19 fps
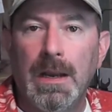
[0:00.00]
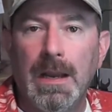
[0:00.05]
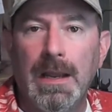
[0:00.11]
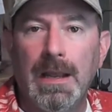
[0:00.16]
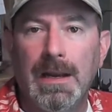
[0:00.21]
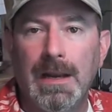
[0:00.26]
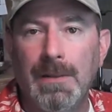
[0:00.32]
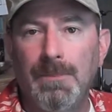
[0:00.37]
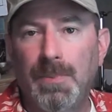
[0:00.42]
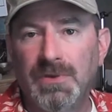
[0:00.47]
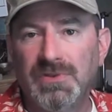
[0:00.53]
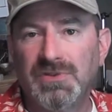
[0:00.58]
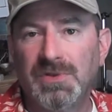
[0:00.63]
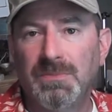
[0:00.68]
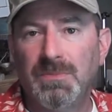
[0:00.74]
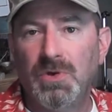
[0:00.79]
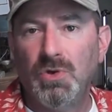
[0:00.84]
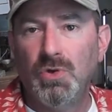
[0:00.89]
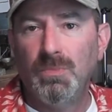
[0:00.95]
And I'd put
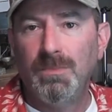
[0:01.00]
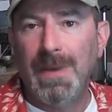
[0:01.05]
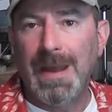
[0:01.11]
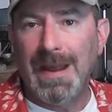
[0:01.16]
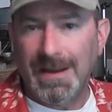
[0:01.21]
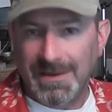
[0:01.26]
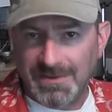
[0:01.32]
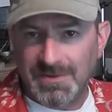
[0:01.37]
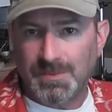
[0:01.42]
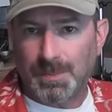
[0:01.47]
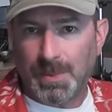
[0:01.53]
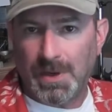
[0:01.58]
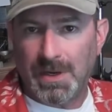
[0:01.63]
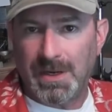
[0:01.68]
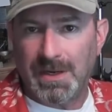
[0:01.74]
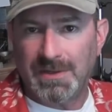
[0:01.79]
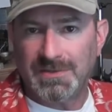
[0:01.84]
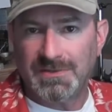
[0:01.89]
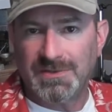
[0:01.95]
some new mag
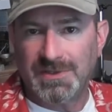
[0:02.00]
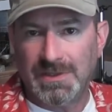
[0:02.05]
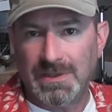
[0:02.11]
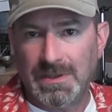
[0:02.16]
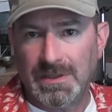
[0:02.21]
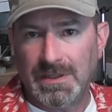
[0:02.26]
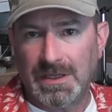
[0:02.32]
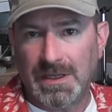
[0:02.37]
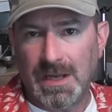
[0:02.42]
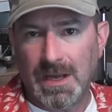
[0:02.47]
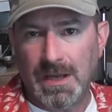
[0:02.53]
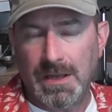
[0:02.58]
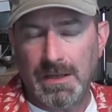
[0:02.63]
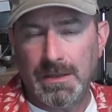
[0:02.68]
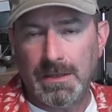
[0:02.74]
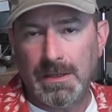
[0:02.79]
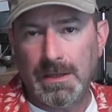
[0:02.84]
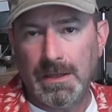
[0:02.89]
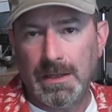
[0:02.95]
springs in the
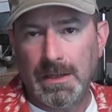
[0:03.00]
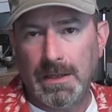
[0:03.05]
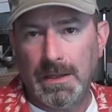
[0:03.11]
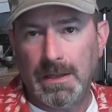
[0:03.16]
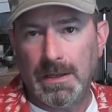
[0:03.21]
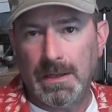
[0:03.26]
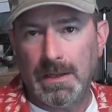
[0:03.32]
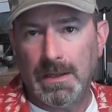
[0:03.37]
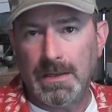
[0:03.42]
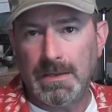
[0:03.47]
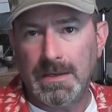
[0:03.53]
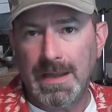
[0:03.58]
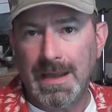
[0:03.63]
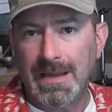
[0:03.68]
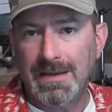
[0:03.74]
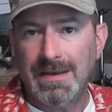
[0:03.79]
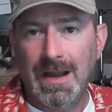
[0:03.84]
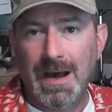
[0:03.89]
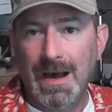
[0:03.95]
gun and
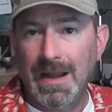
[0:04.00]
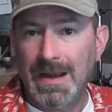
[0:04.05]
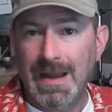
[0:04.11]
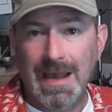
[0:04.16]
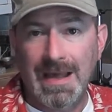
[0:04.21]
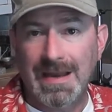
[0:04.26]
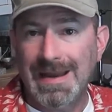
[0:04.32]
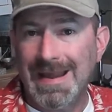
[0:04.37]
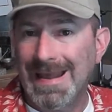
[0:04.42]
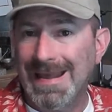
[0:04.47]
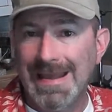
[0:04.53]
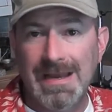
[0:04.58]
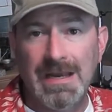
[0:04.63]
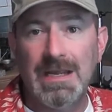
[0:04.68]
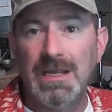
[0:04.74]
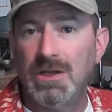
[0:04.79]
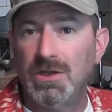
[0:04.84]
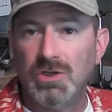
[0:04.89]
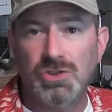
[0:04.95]
had not had
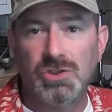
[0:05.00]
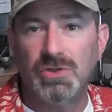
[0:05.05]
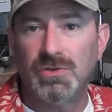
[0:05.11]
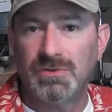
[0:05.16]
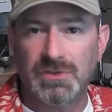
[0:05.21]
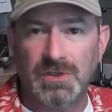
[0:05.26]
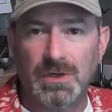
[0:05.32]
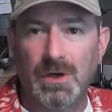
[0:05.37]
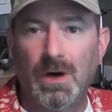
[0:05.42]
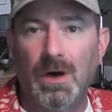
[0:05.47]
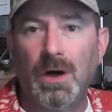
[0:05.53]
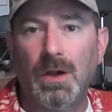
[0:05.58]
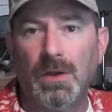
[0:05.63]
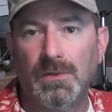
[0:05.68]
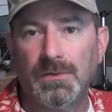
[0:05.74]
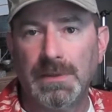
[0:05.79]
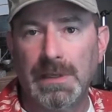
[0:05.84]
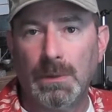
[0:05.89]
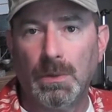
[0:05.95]
any issues at
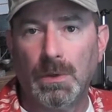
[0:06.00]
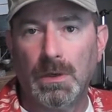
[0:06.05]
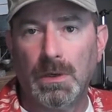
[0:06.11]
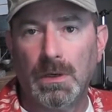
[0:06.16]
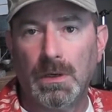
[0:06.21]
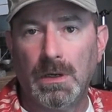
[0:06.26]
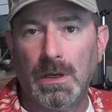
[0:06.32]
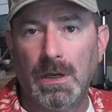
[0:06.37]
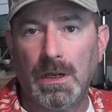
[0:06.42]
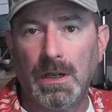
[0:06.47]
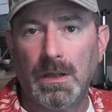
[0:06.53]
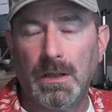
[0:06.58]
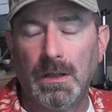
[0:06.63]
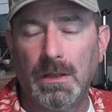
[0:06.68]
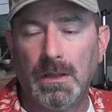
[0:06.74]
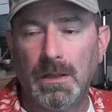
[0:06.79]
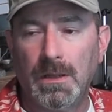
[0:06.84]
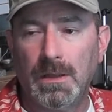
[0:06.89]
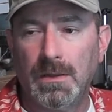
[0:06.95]
all. They were uh,
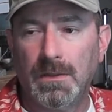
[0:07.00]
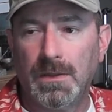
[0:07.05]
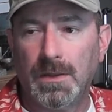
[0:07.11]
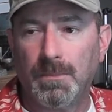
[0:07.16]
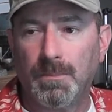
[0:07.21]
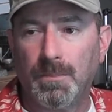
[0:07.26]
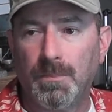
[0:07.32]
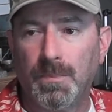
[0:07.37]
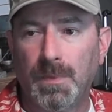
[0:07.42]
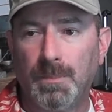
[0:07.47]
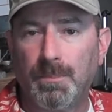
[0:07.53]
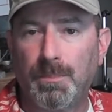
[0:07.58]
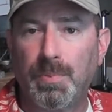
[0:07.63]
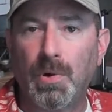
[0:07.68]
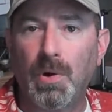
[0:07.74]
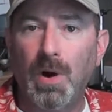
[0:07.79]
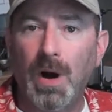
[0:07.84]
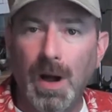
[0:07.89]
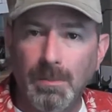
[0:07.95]
uh, the the
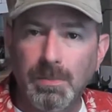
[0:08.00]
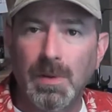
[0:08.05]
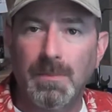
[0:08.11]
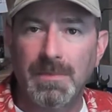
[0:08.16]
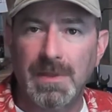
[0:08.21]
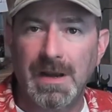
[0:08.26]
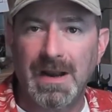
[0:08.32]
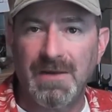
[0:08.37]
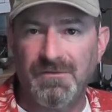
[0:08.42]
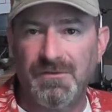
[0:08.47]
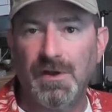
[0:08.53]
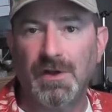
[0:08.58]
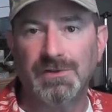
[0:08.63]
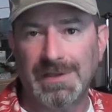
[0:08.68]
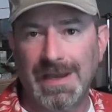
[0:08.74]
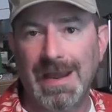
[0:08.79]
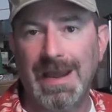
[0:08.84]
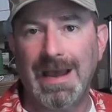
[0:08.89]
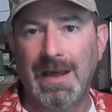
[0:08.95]
problem that I
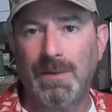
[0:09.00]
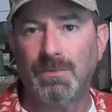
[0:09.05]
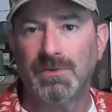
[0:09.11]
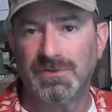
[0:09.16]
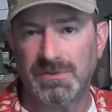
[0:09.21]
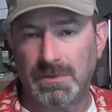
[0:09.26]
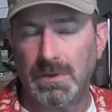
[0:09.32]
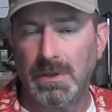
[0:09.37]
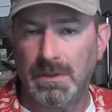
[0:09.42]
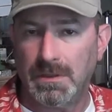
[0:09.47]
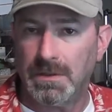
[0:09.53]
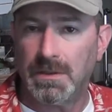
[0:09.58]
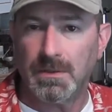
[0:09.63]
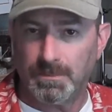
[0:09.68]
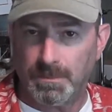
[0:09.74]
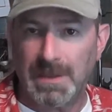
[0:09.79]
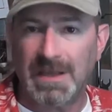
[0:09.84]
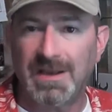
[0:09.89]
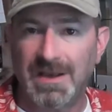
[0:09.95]
felt I had was that,
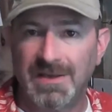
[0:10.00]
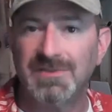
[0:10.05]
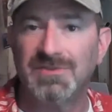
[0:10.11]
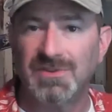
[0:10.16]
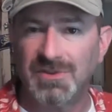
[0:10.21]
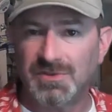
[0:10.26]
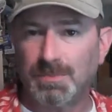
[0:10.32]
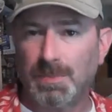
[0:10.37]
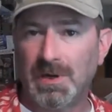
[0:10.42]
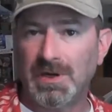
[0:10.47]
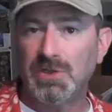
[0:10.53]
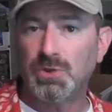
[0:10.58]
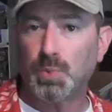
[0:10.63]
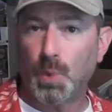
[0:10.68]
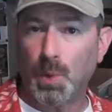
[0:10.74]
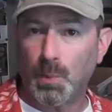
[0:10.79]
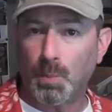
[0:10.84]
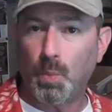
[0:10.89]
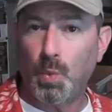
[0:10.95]
that because the springs
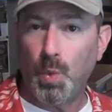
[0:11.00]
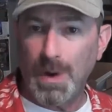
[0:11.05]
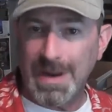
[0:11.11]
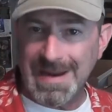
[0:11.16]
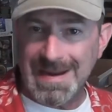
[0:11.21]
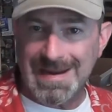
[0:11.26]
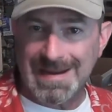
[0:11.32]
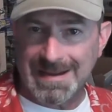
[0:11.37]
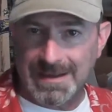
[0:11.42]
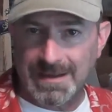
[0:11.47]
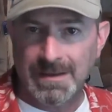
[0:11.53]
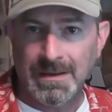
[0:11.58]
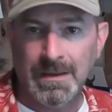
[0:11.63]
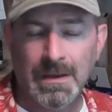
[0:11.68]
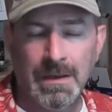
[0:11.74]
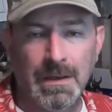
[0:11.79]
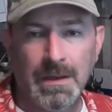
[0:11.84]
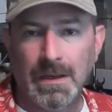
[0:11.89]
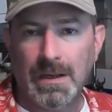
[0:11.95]
were weak,
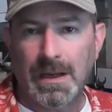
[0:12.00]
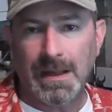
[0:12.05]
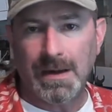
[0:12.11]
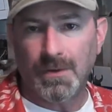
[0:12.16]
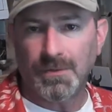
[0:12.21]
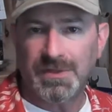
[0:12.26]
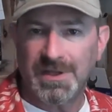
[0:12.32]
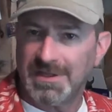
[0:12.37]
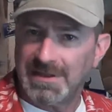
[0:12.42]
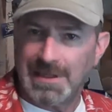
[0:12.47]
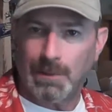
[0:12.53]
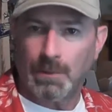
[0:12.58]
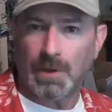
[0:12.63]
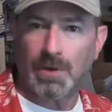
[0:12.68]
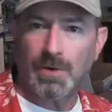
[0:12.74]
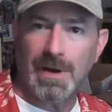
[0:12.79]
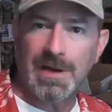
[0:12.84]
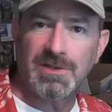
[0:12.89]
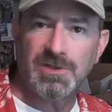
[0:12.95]
I don't think they
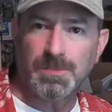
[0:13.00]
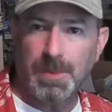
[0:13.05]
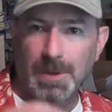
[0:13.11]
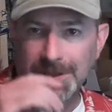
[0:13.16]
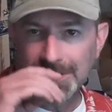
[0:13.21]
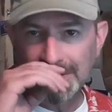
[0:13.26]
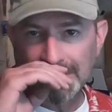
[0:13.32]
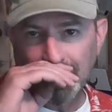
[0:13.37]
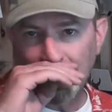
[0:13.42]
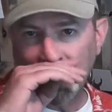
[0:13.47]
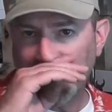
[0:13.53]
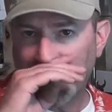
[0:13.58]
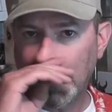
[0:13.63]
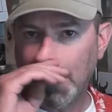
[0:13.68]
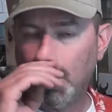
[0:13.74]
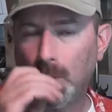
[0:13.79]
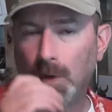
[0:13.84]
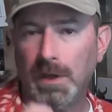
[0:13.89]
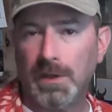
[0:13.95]
were great springs to
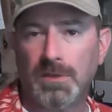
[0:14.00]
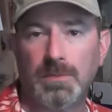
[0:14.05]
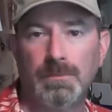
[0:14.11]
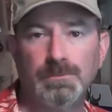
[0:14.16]
begin with,